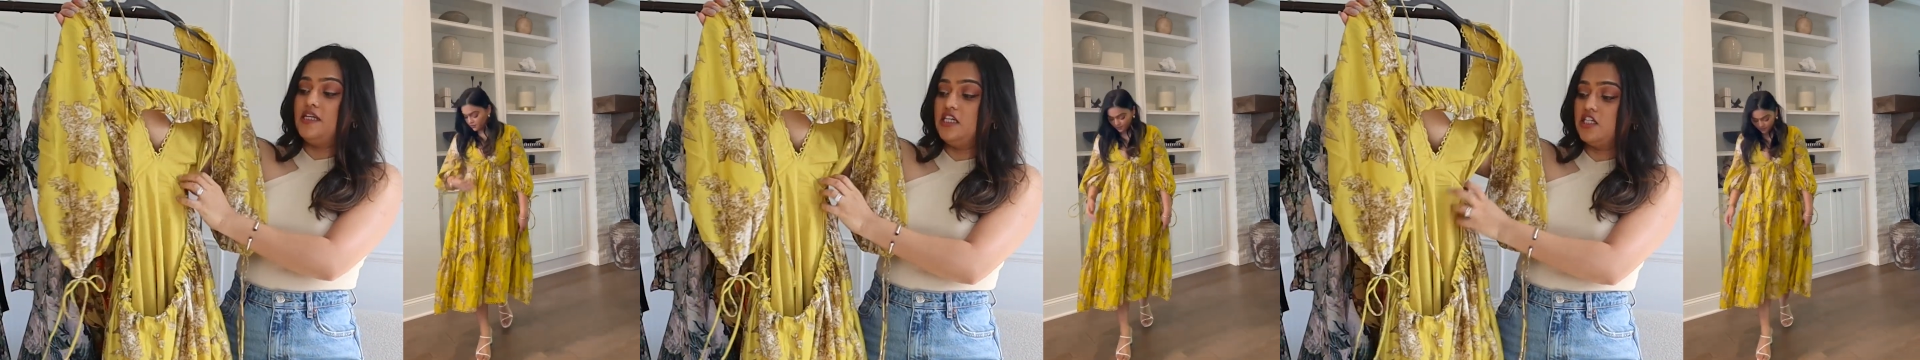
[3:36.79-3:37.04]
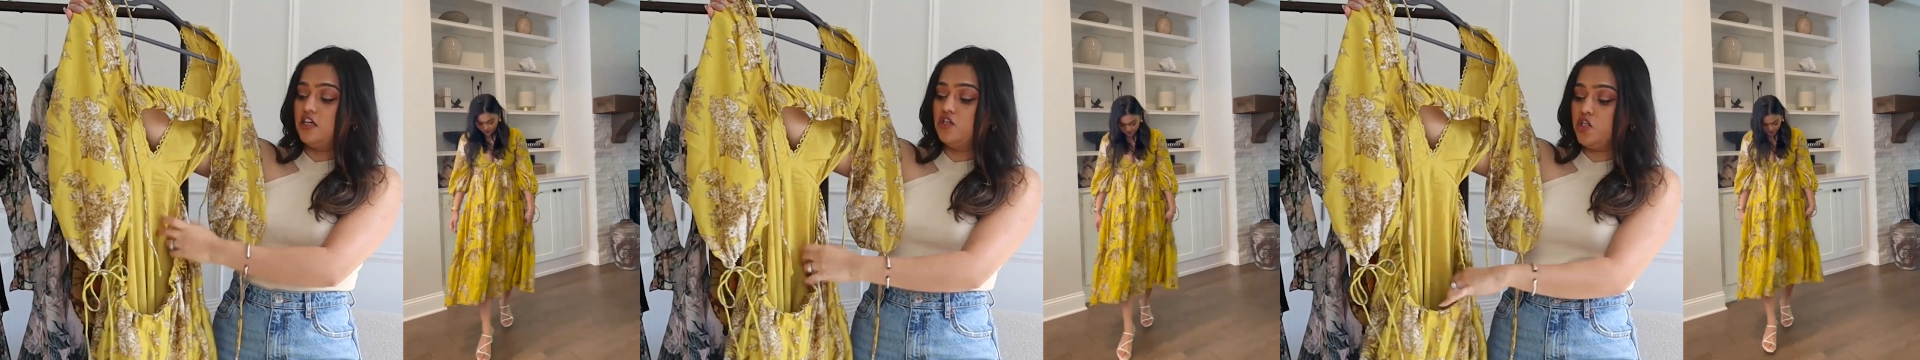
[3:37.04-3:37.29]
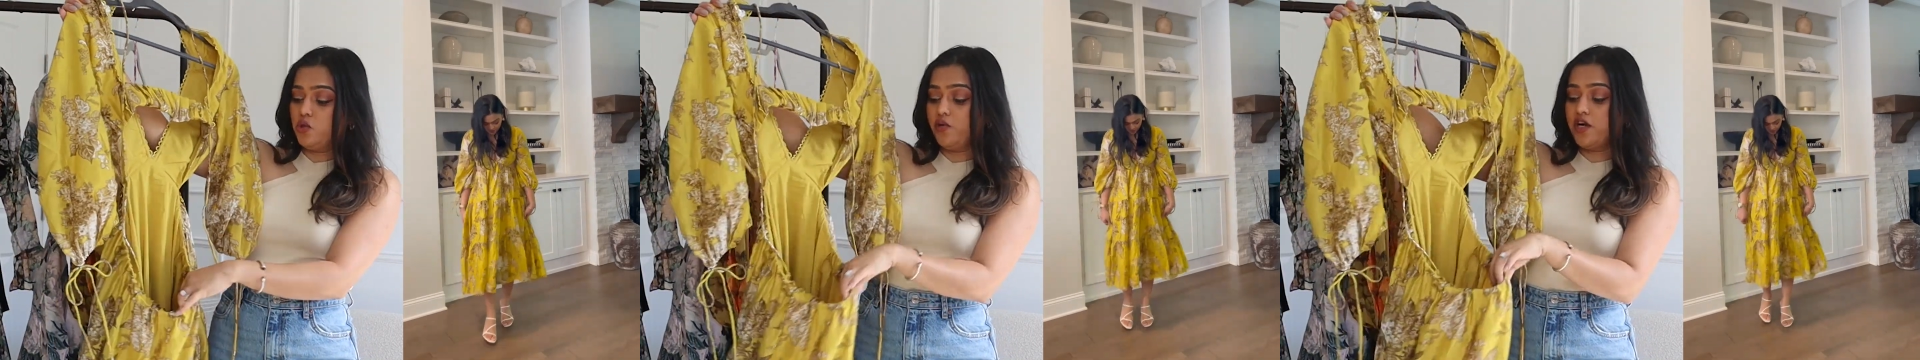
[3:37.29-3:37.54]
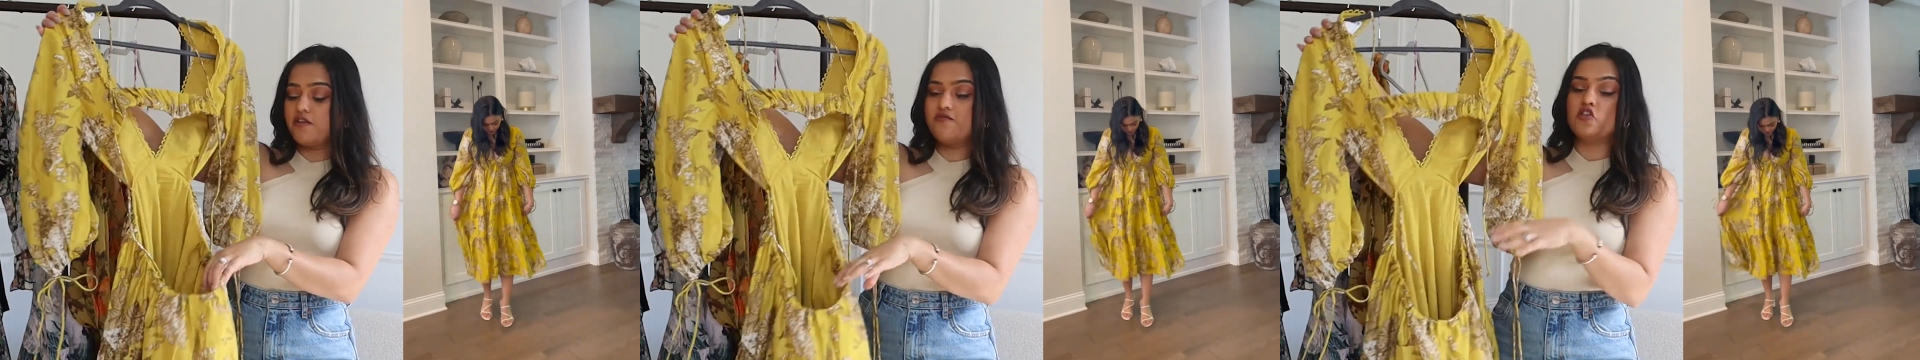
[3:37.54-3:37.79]
detail to
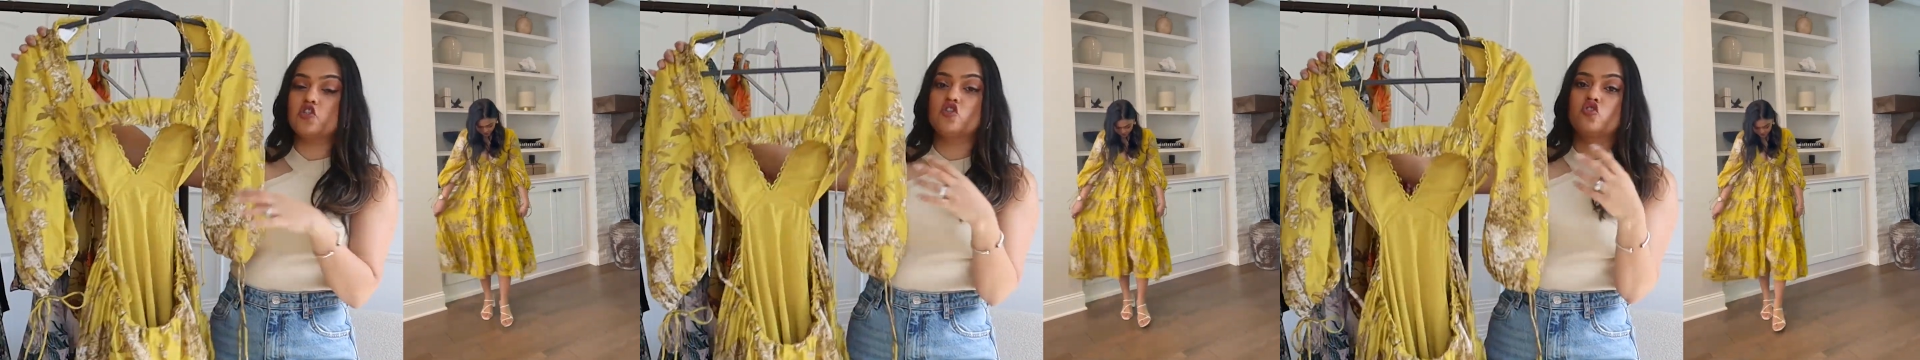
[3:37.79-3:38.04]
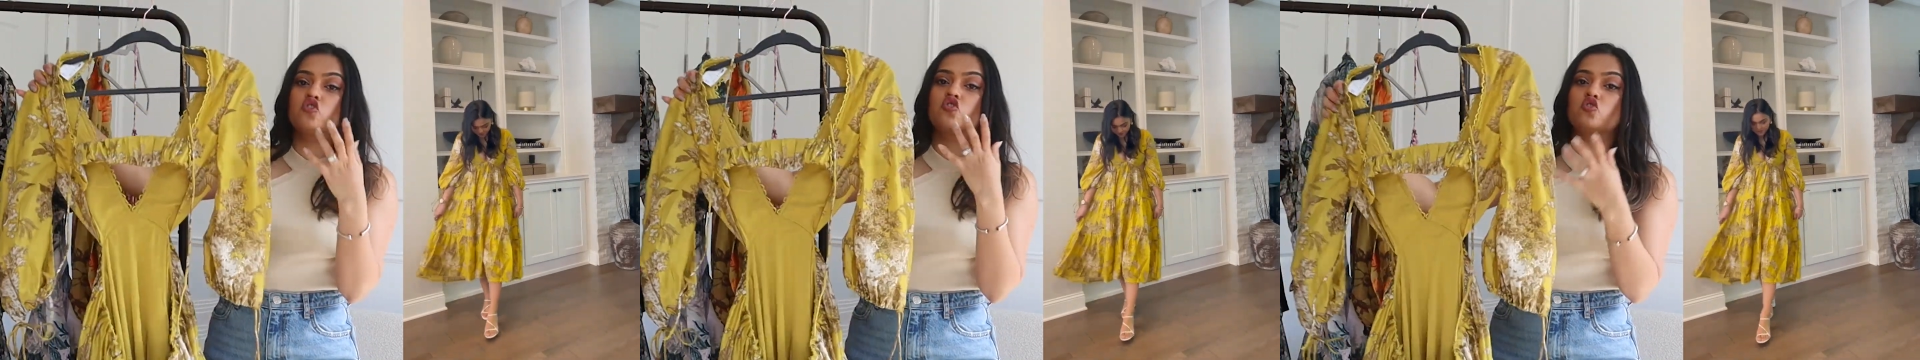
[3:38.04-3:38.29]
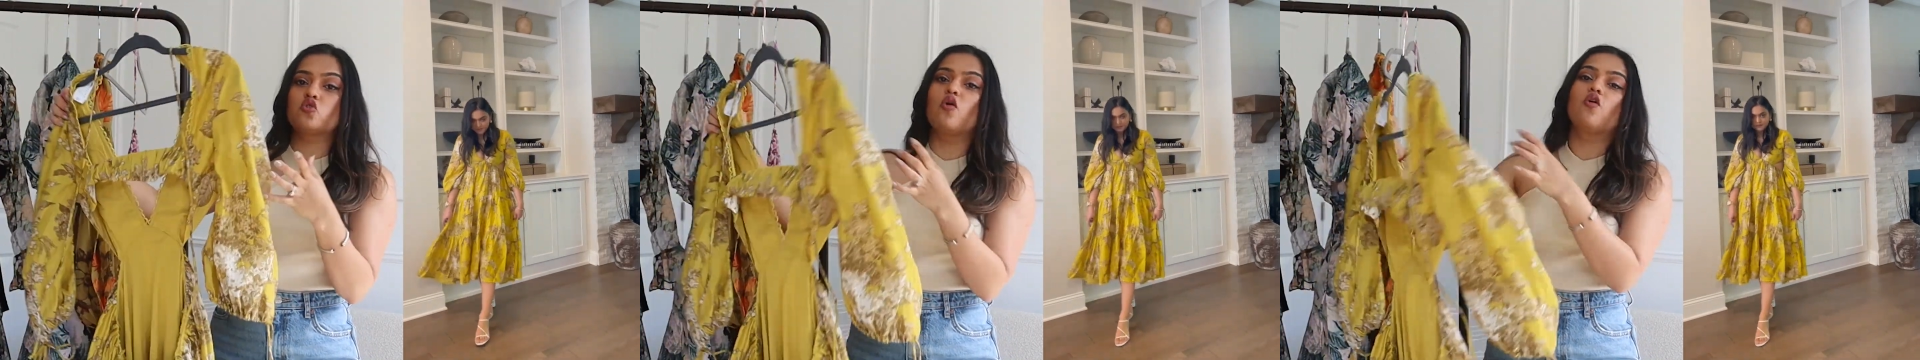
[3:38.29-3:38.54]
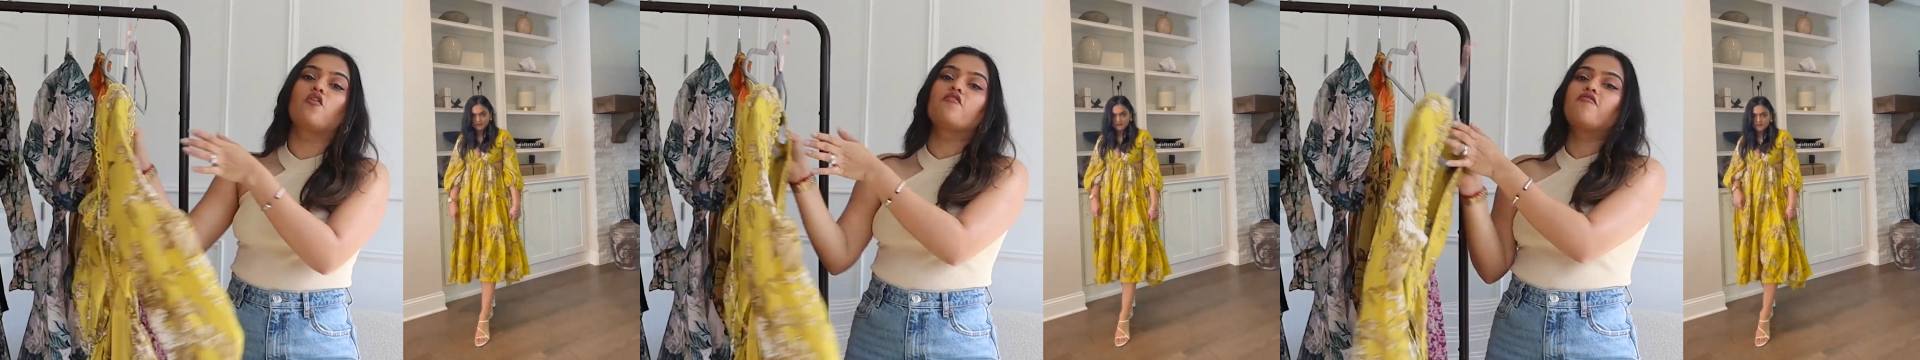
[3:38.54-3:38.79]
it, which is
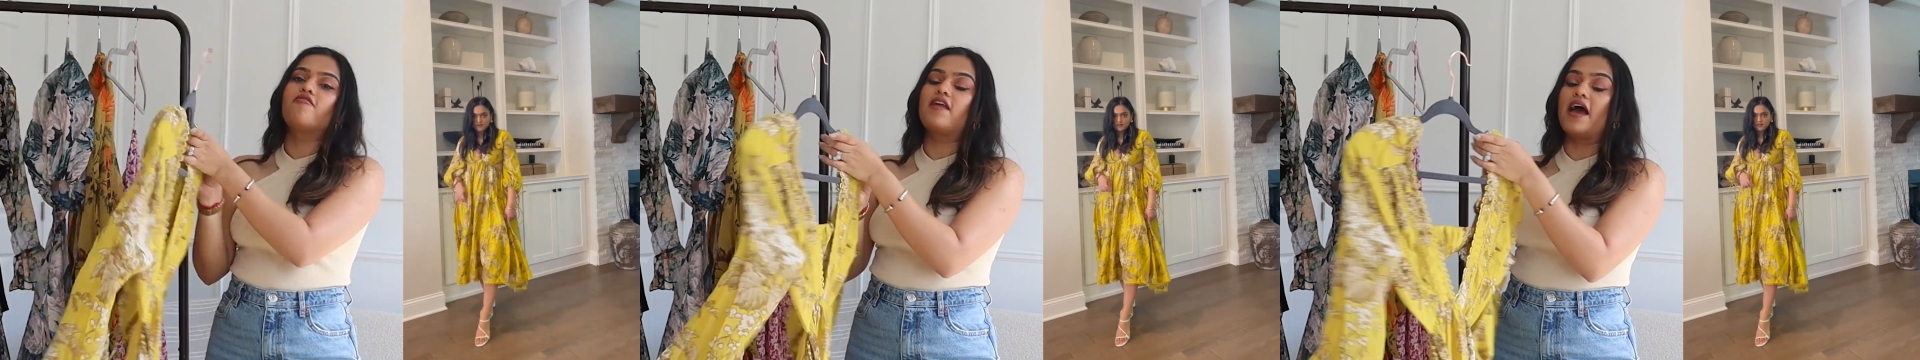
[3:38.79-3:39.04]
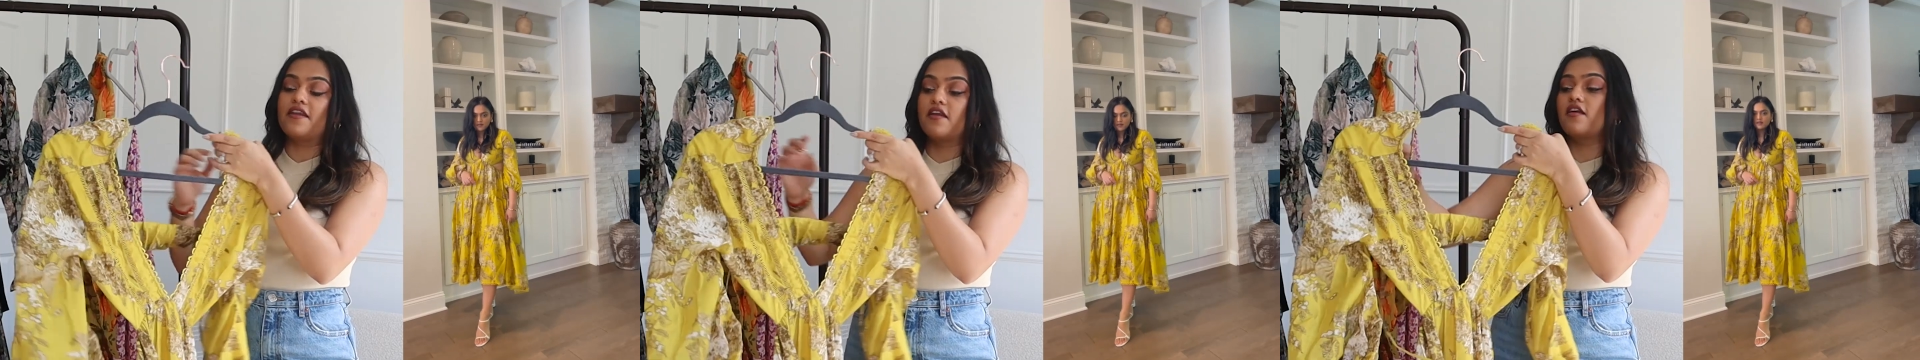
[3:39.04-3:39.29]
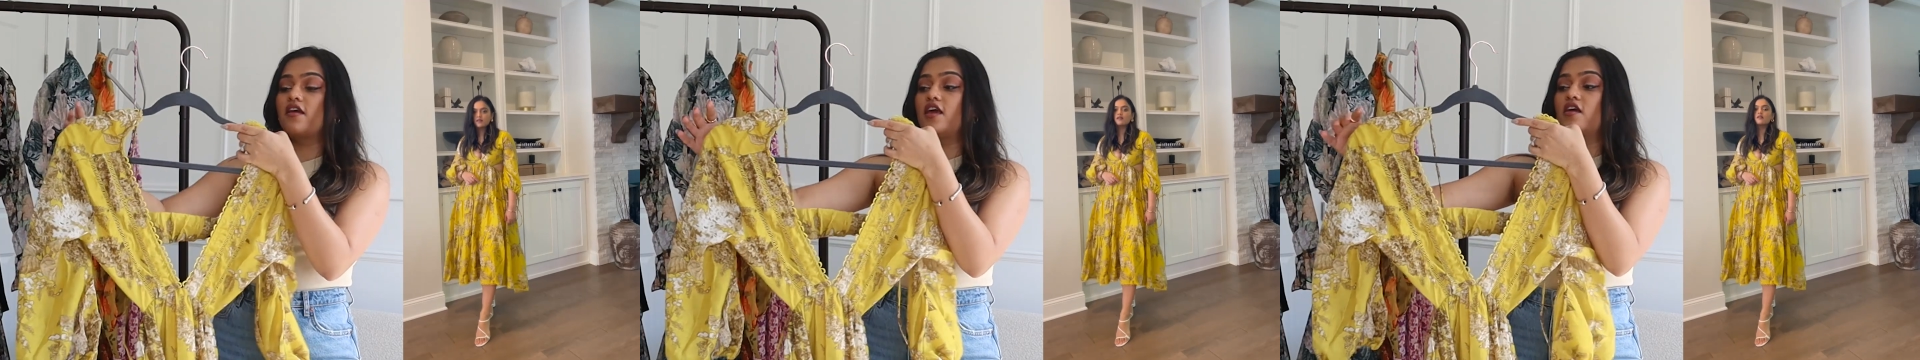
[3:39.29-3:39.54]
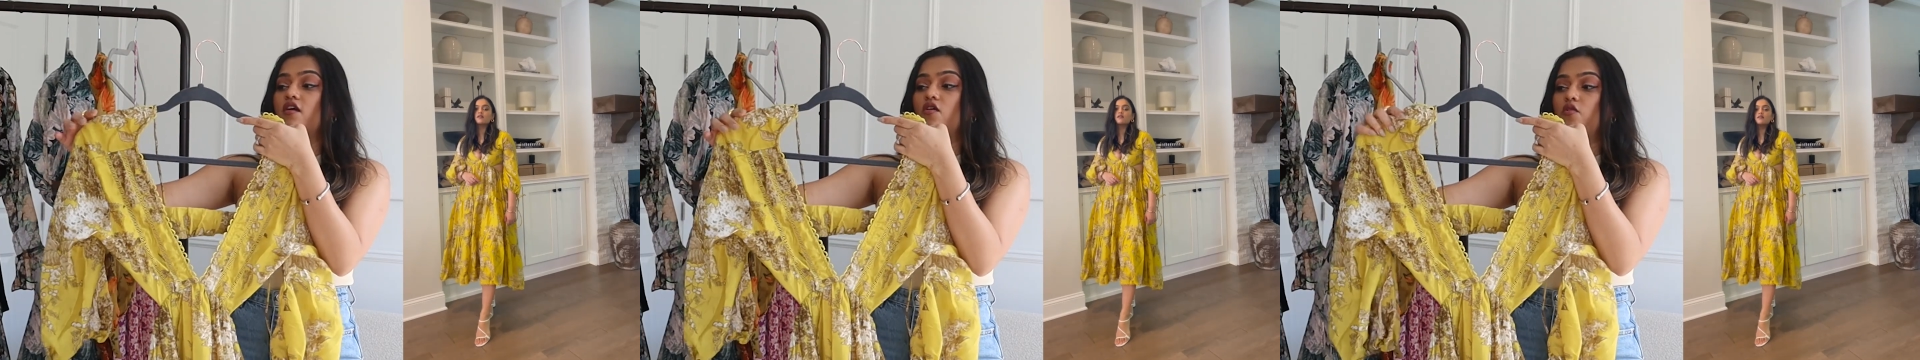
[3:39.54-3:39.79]
so
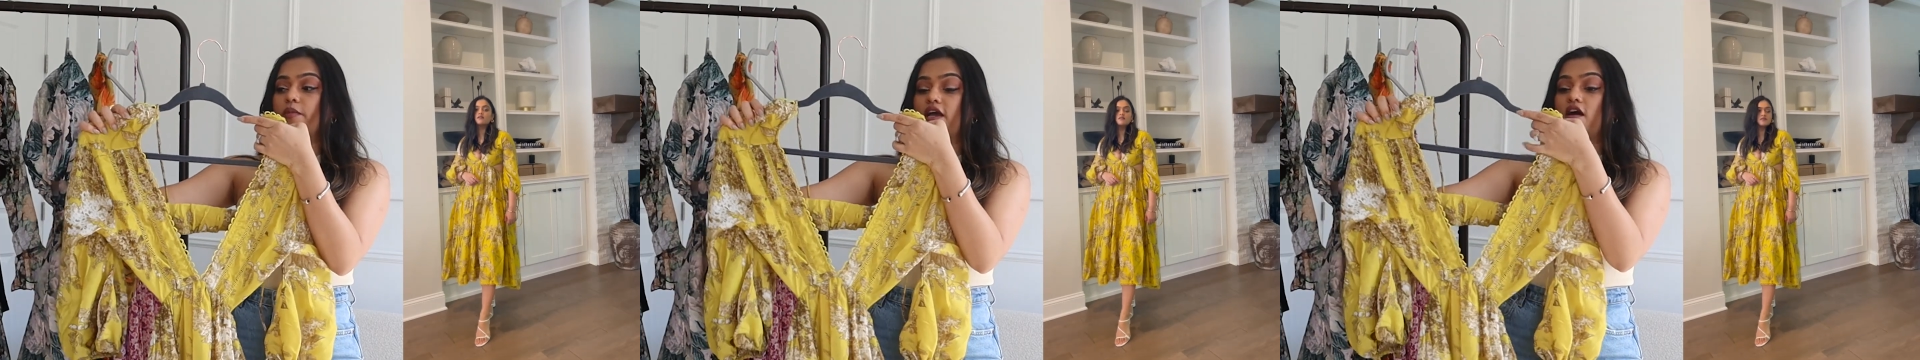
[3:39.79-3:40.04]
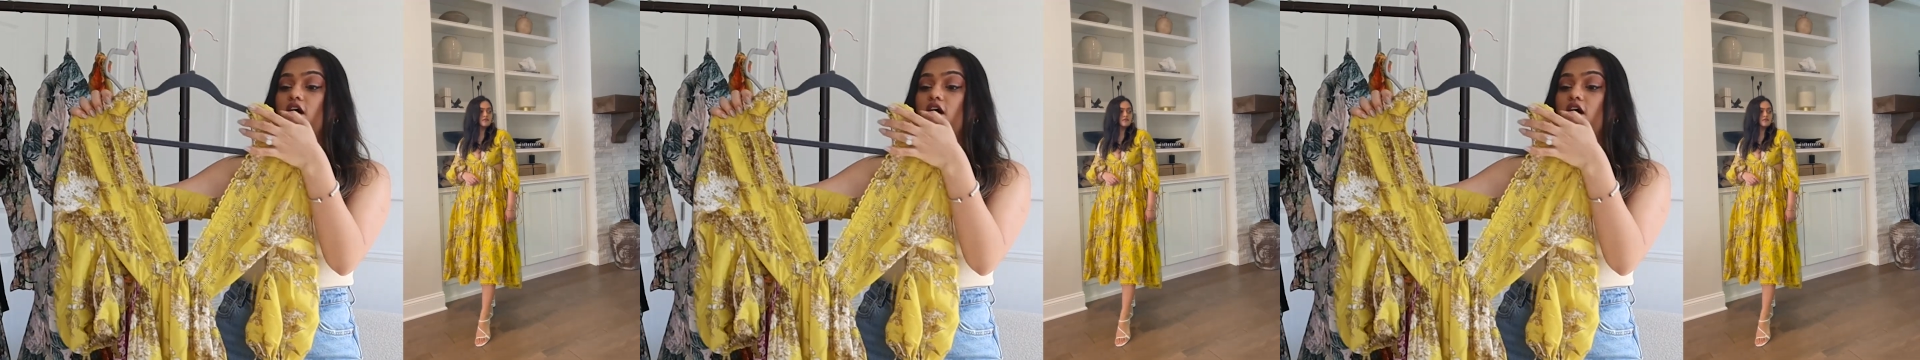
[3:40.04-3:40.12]
flattering. Oh my